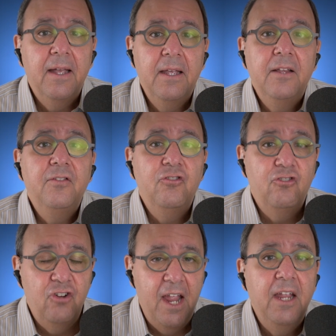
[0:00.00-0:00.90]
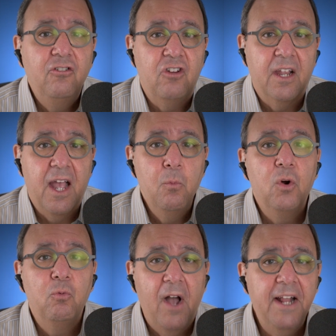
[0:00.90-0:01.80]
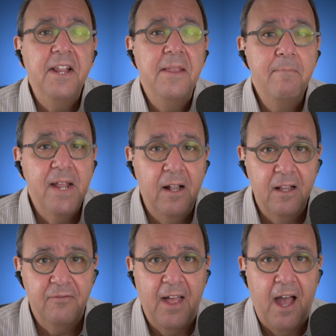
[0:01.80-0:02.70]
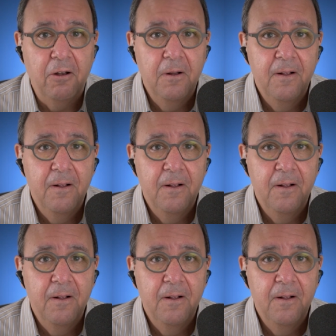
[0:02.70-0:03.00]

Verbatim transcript: is changing, and we're right in the middle of that.